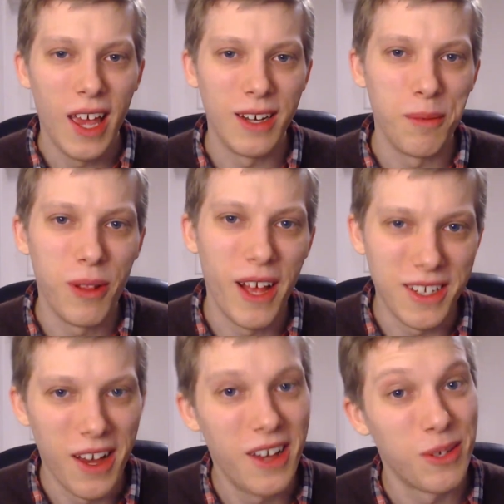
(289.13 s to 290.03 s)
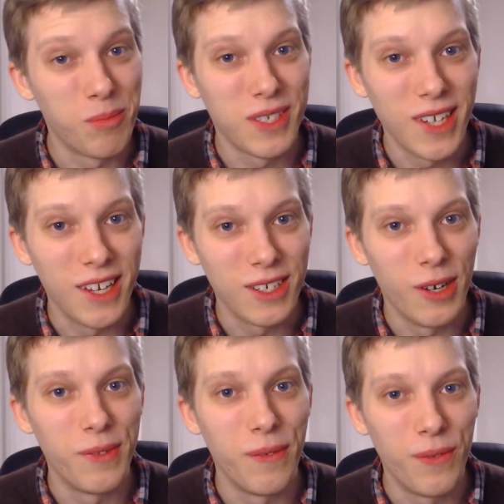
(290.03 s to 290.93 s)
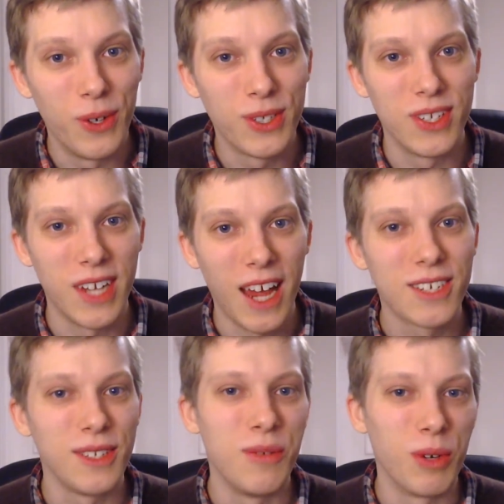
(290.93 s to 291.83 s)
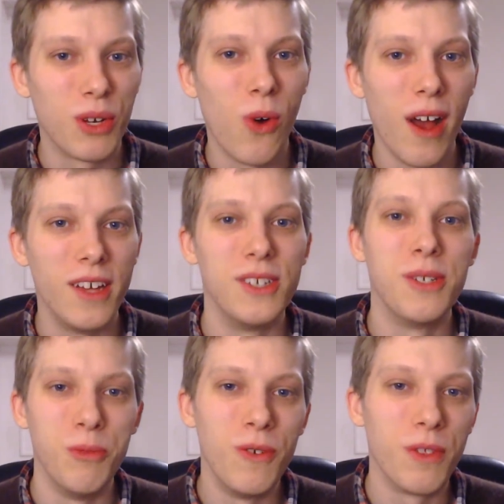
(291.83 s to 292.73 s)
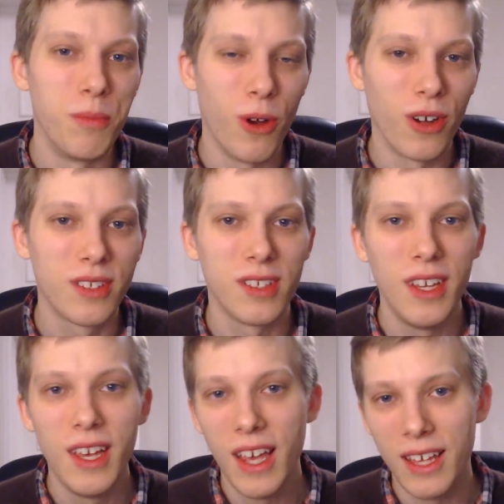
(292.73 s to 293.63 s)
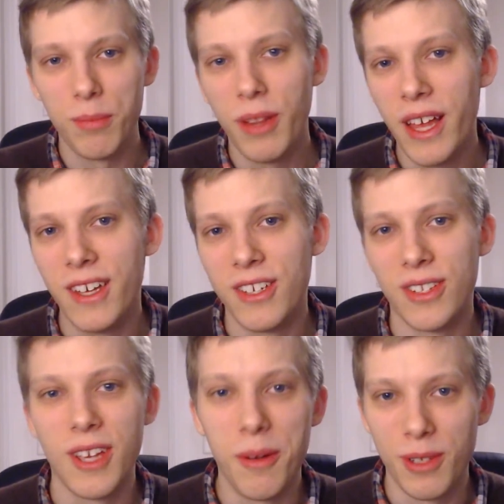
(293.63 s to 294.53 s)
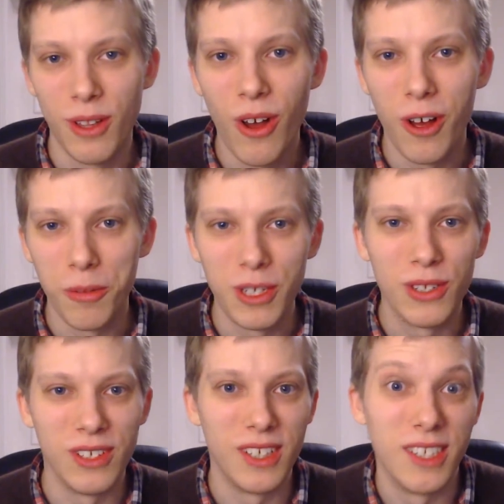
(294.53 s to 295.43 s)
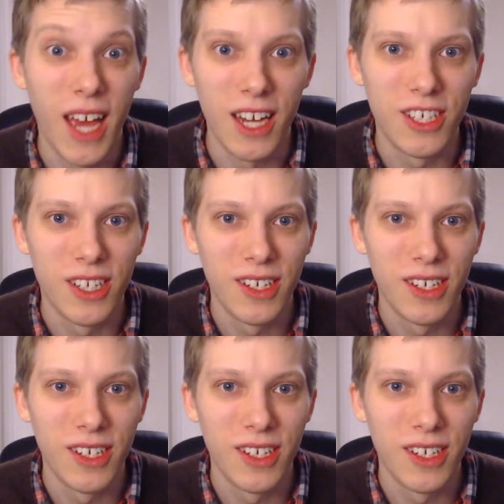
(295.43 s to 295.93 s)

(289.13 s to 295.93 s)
and applies 100% of the forces actually required to move the box, and the player just comes along because it's attached.